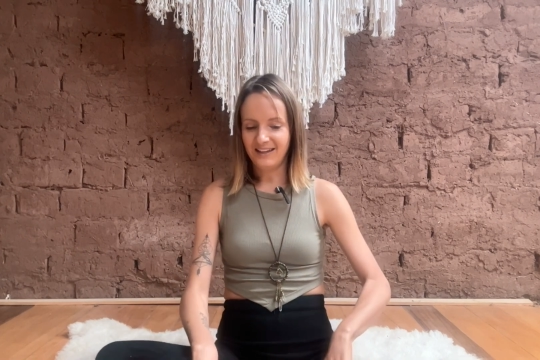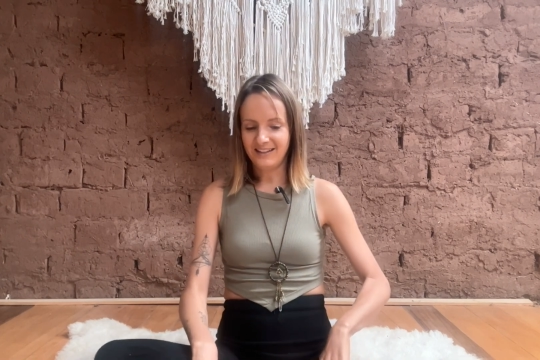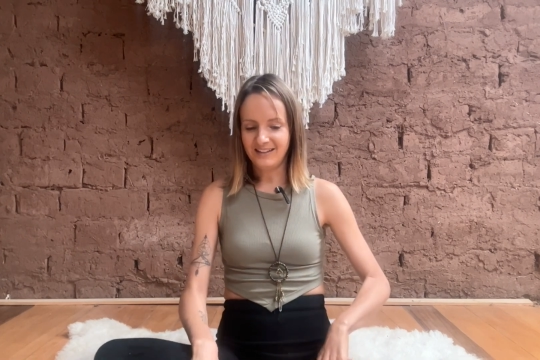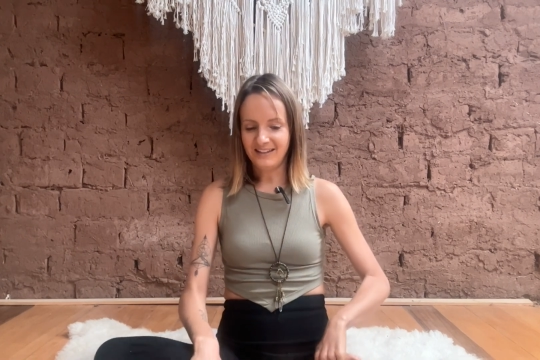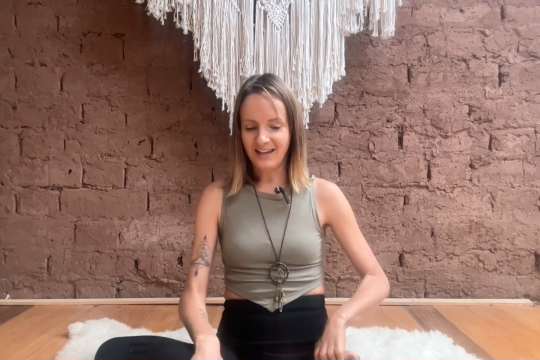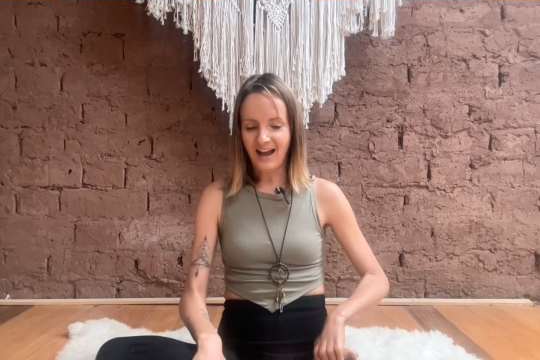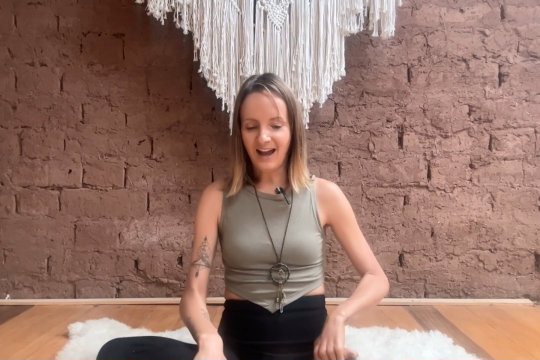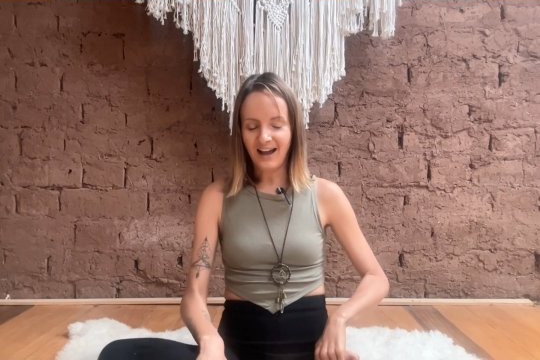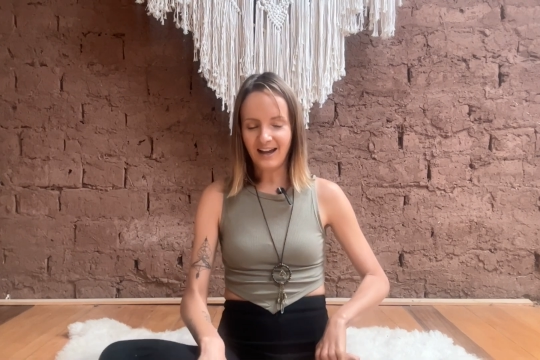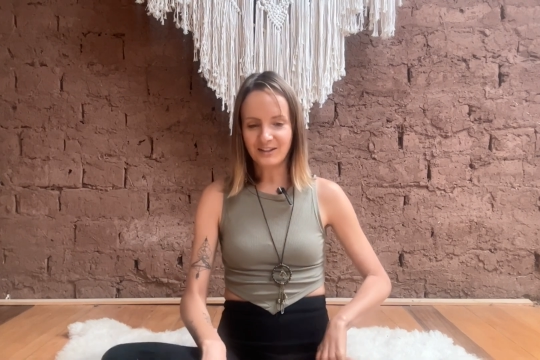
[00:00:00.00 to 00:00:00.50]

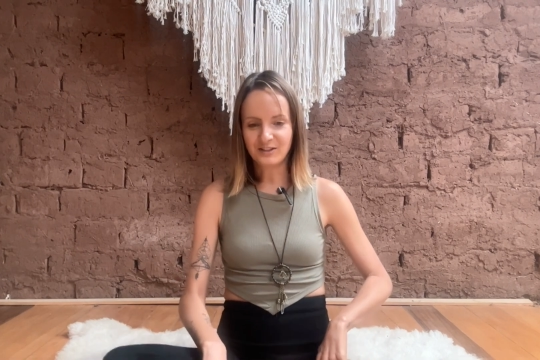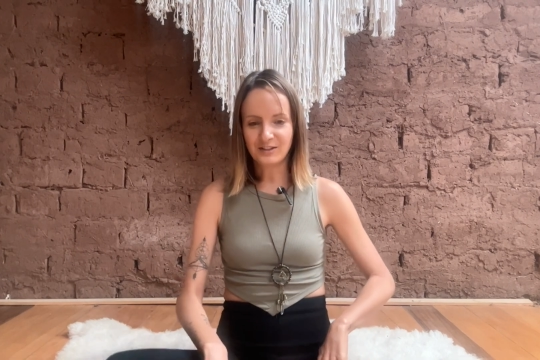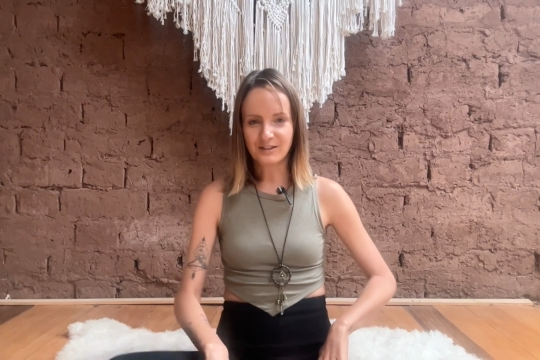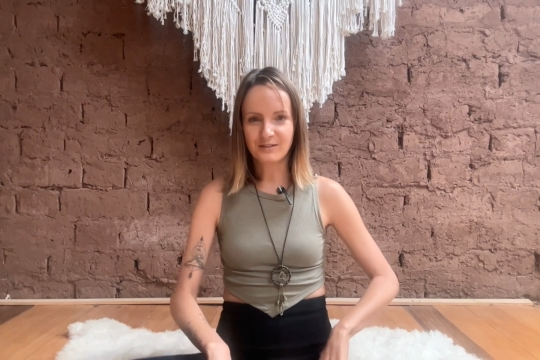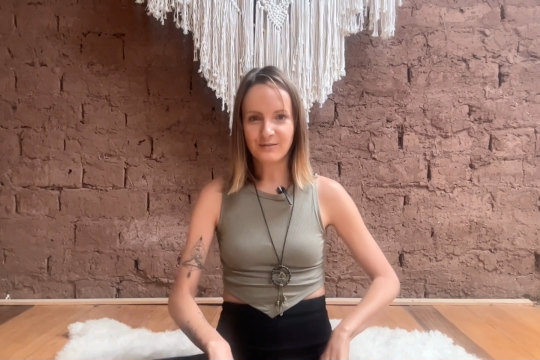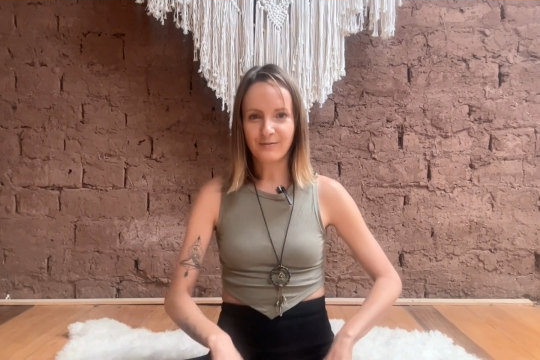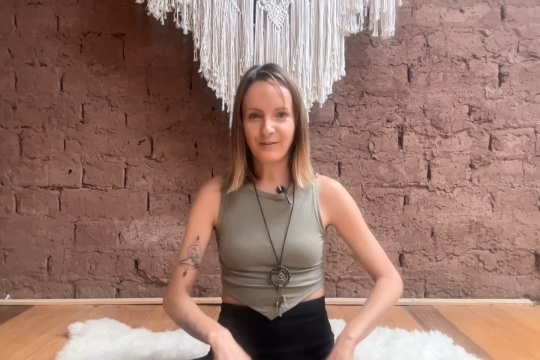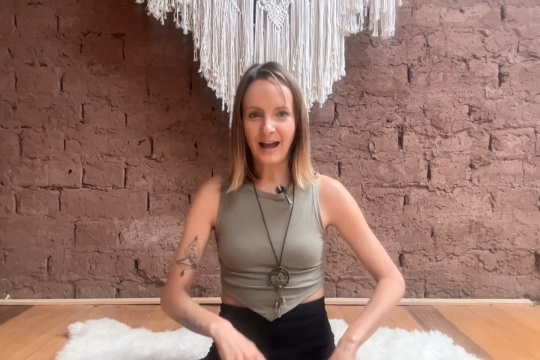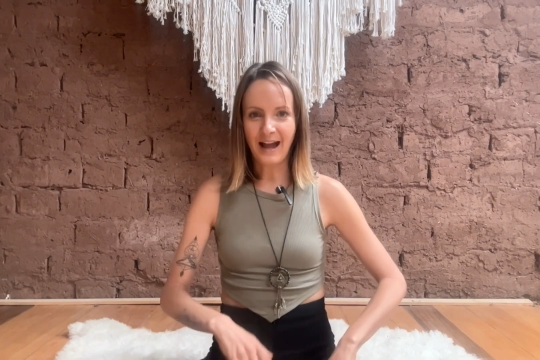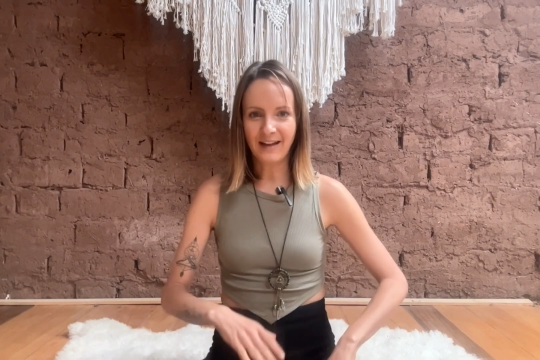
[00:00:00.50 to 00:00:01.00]
yeah, I
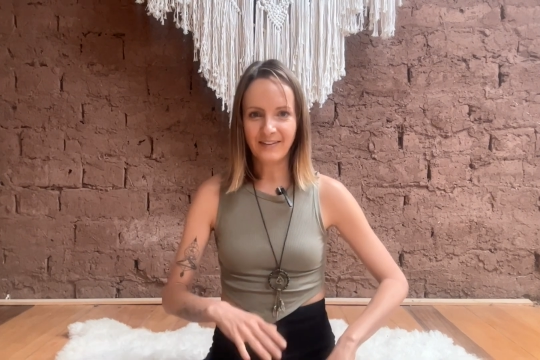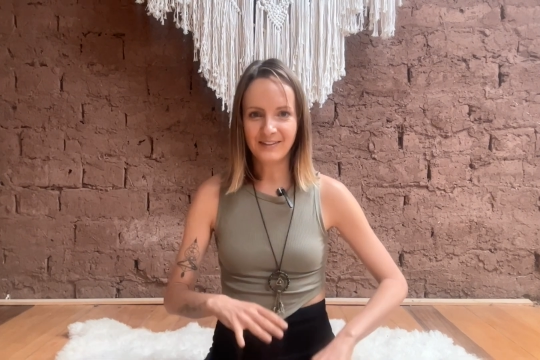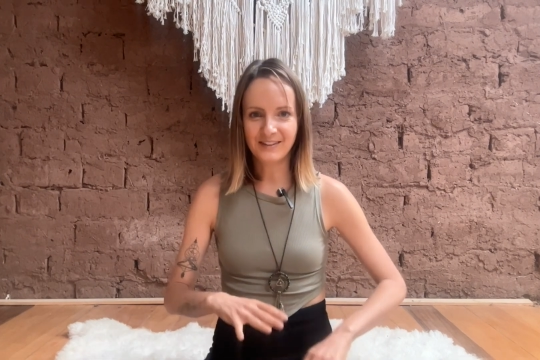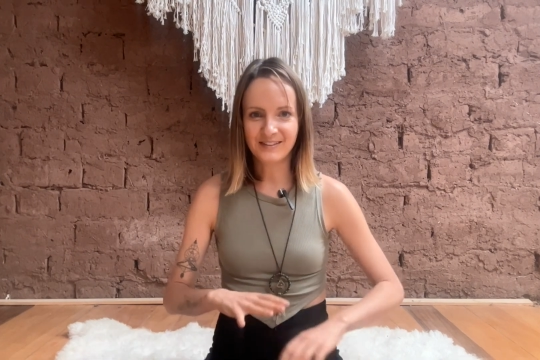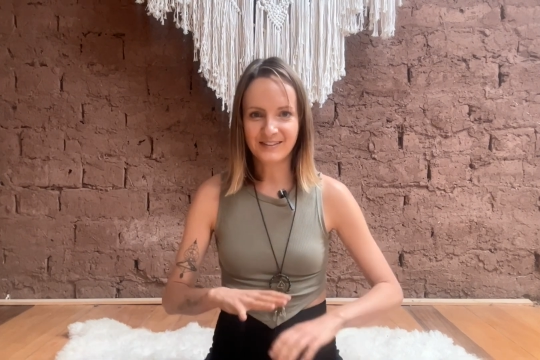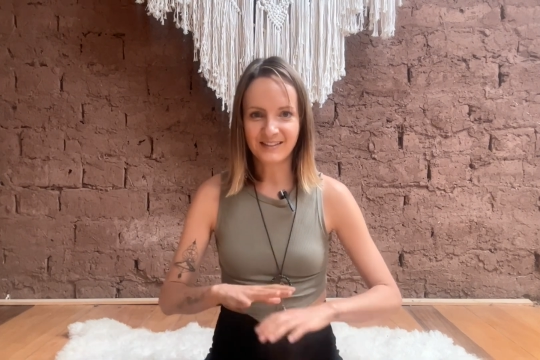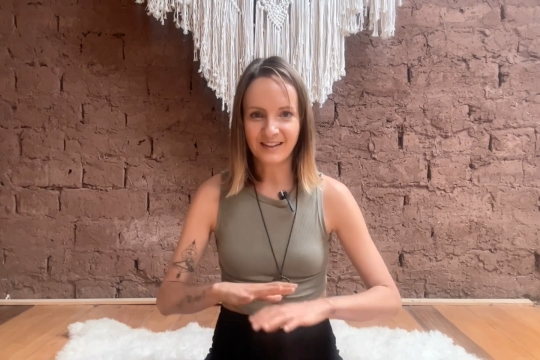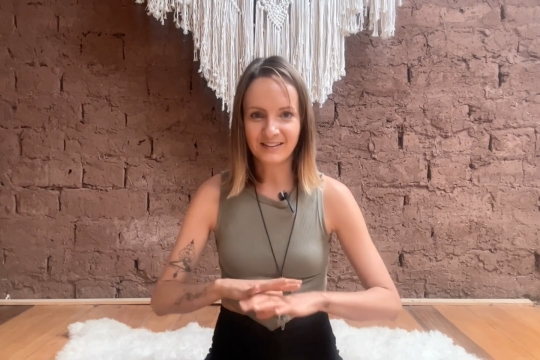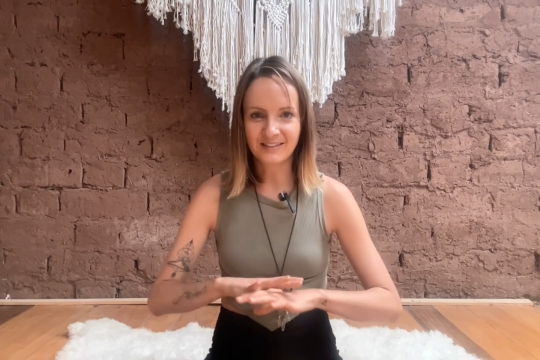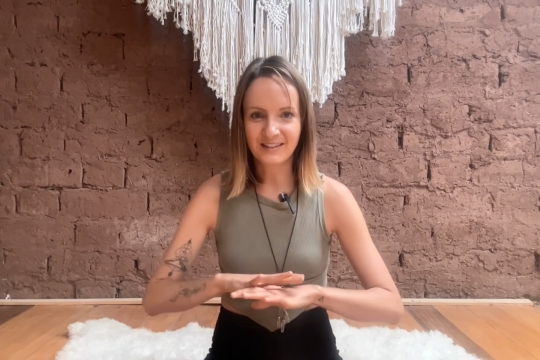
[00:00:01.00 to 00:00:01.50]
just had this
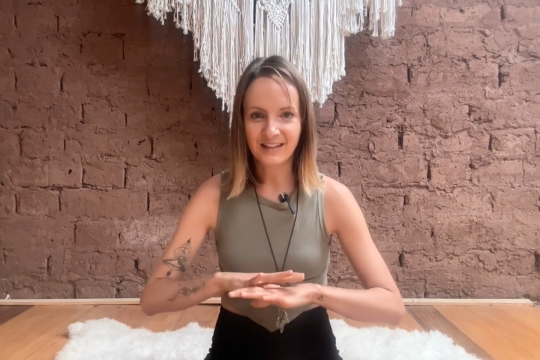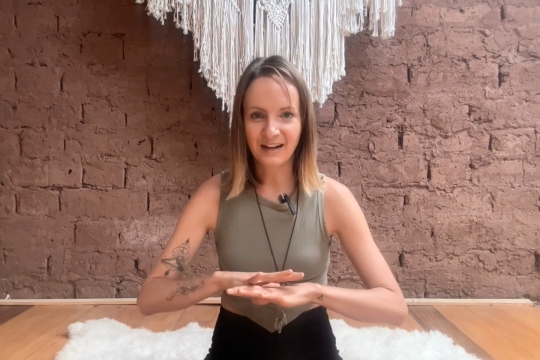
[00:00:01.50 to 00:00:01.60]
sense